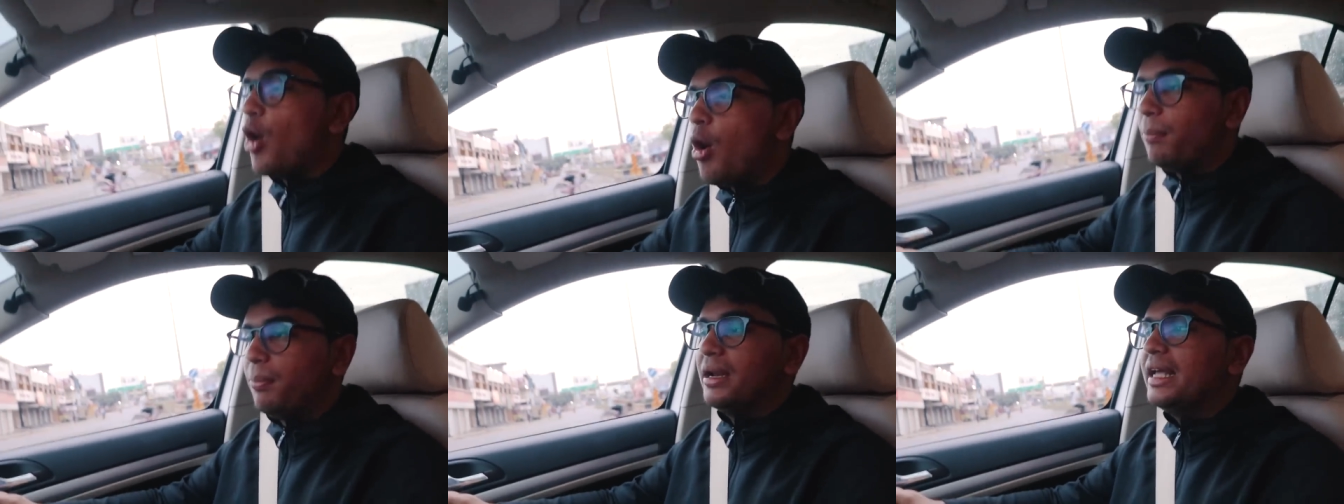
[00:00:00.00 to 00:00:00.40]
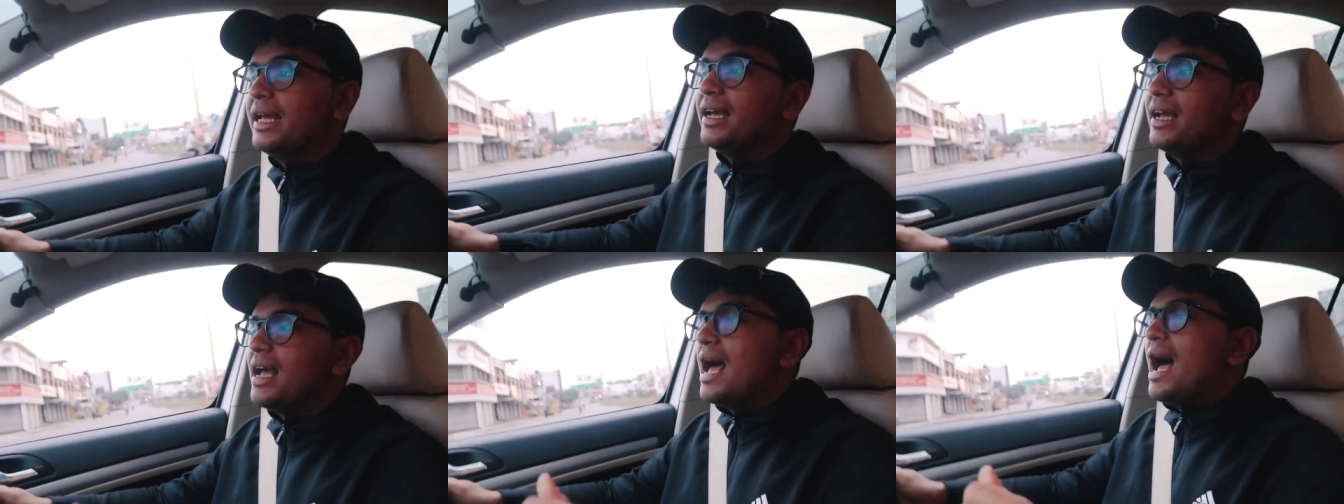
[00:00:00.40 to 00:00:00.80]

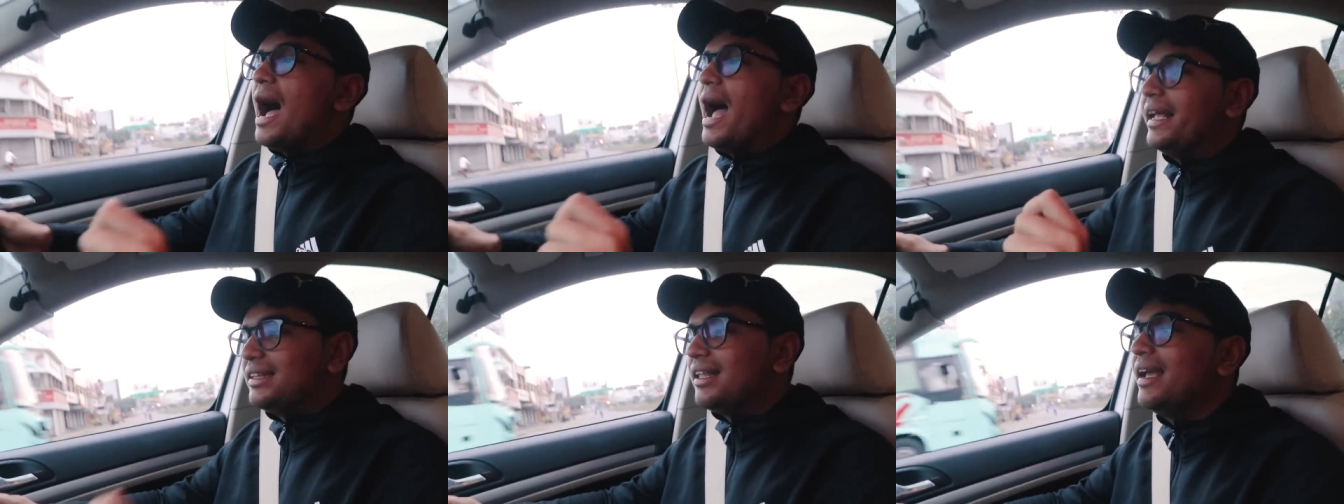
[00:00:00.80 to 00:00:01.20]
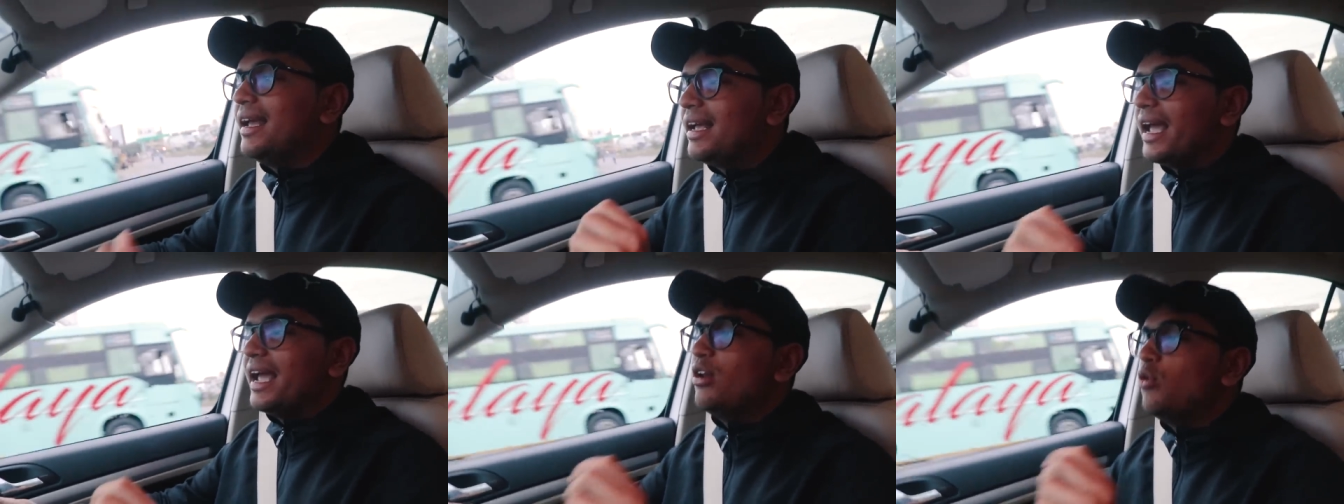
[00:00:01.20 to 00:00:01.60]
properly, I
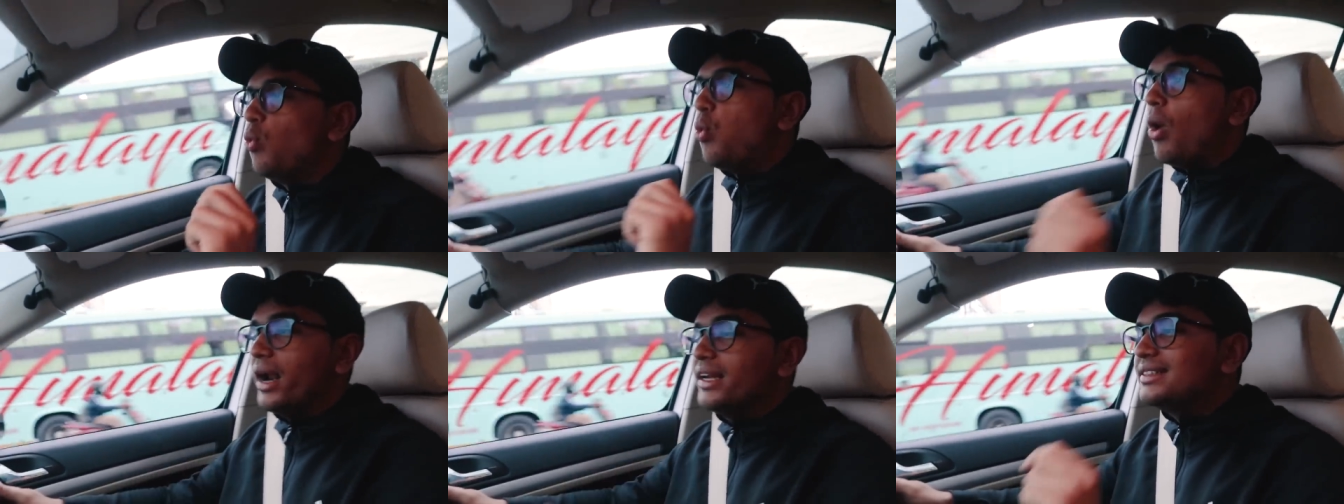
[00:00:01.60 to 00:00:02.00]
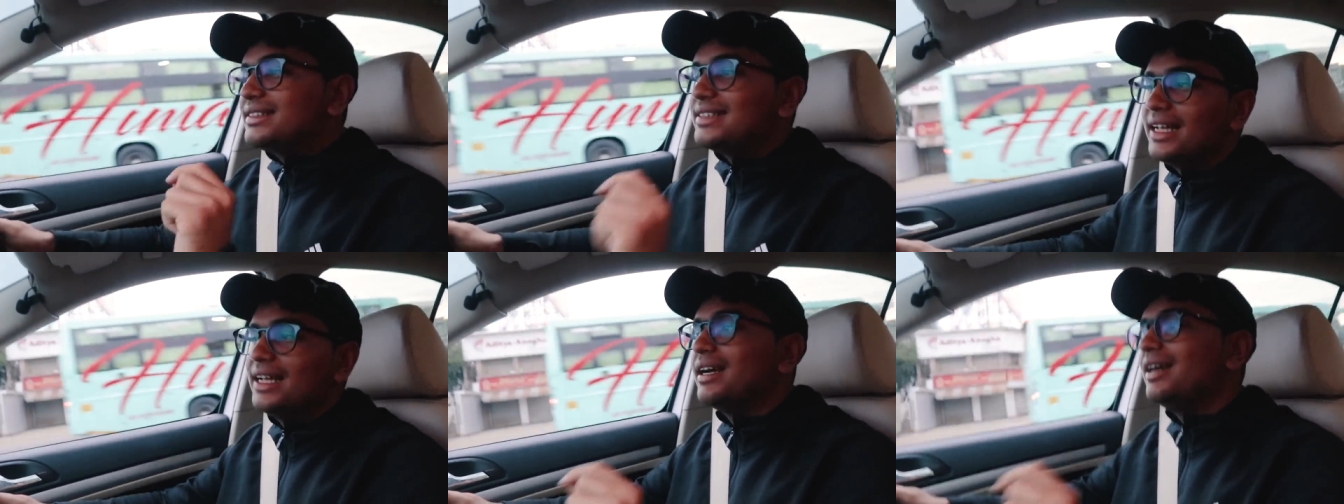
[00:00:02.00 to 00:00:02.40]
think in one
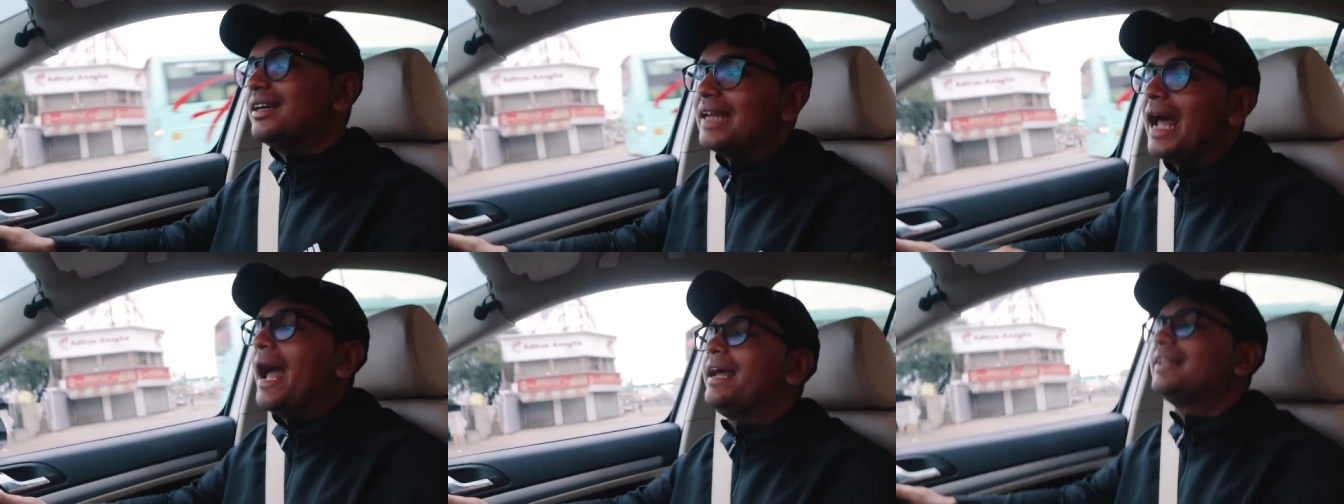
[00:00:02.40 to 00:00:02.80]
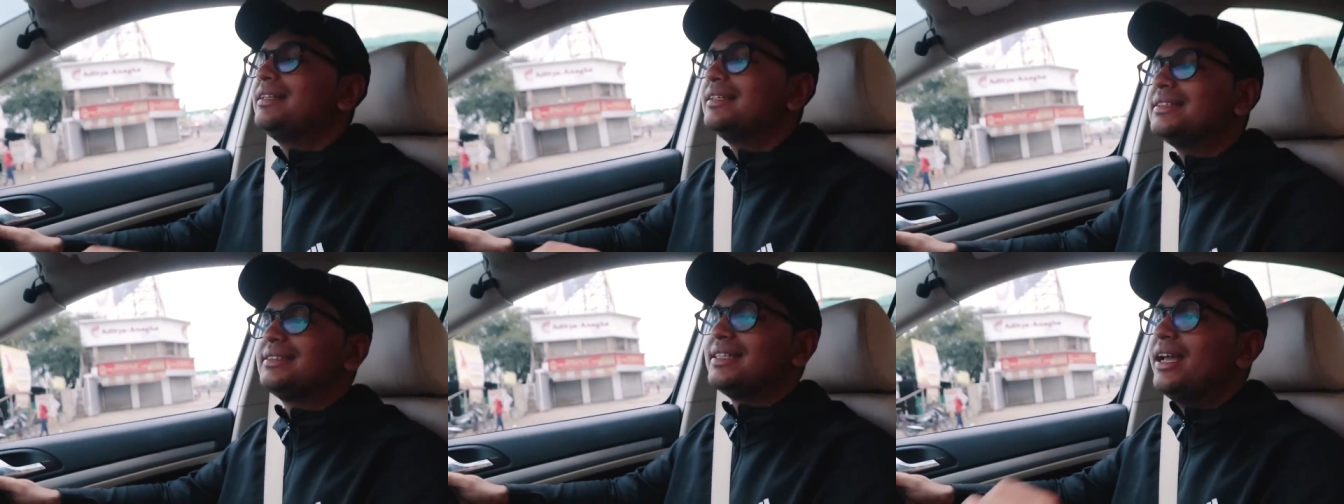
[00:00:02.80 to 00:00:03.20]
single tank,
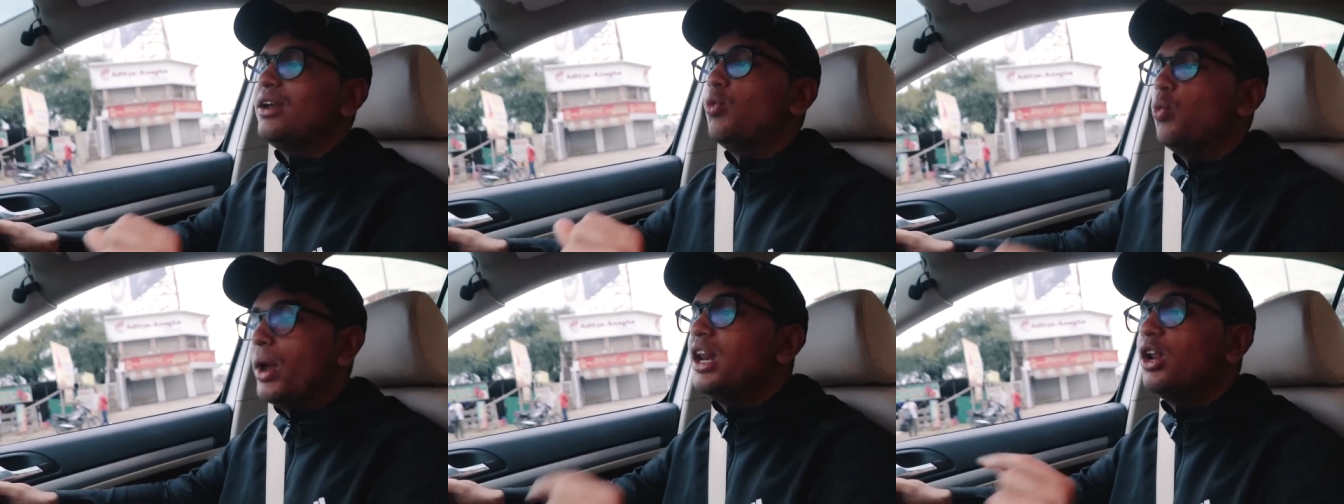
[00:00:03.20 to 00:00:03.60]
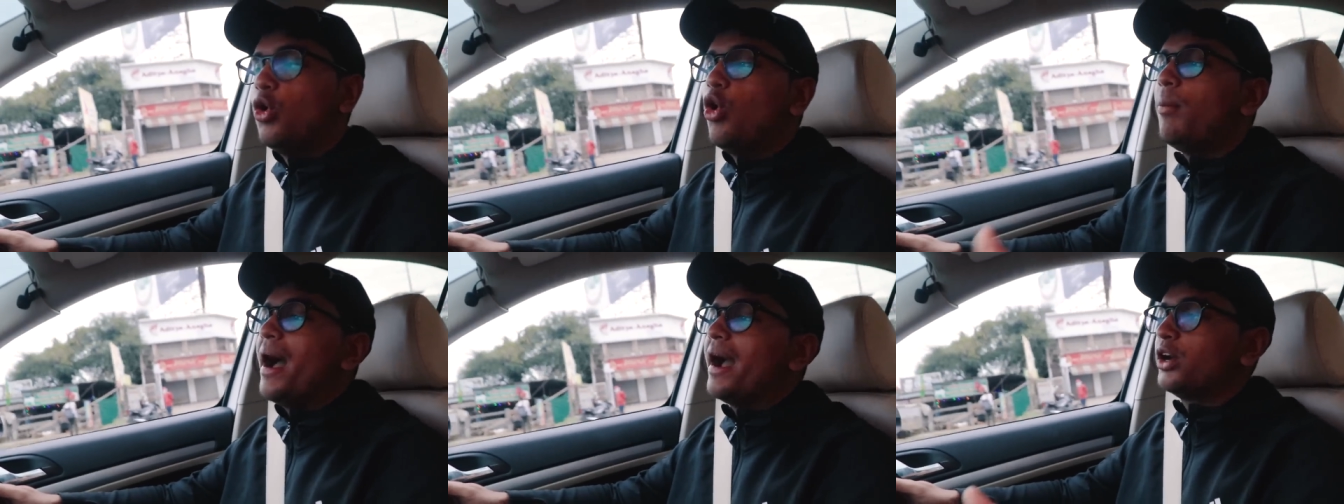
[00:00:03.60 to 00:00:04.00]
this thing will
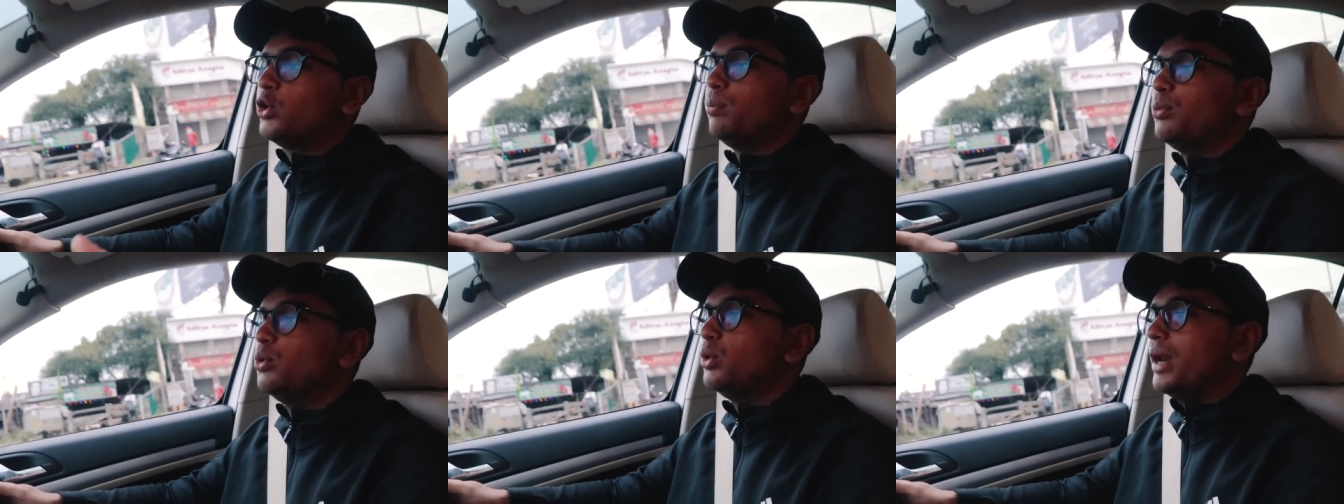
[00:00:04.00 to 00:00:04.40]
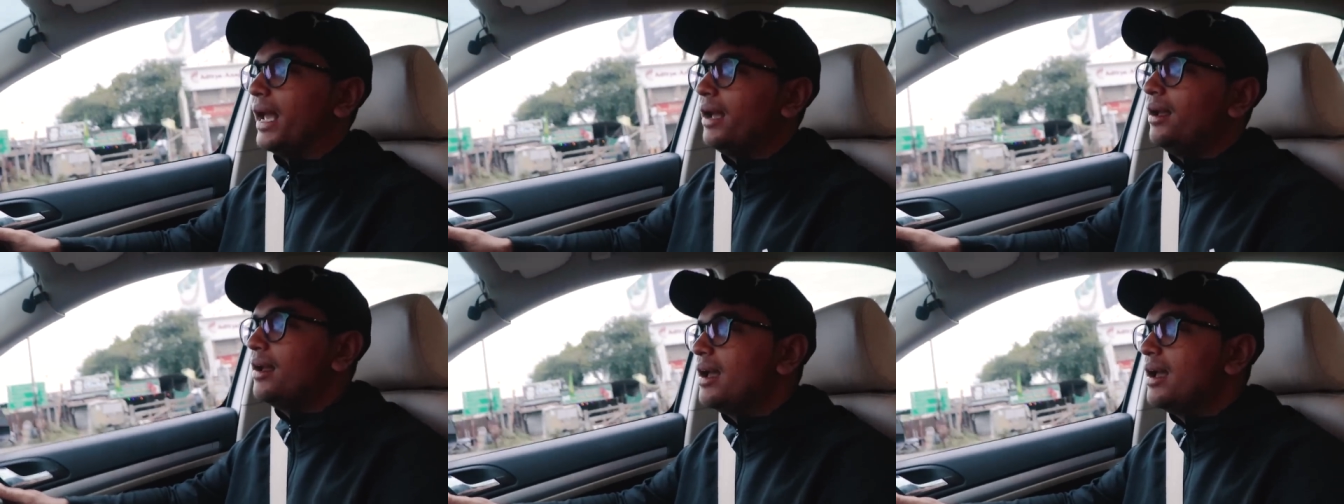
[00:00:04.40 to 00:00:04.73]
go back to Pune.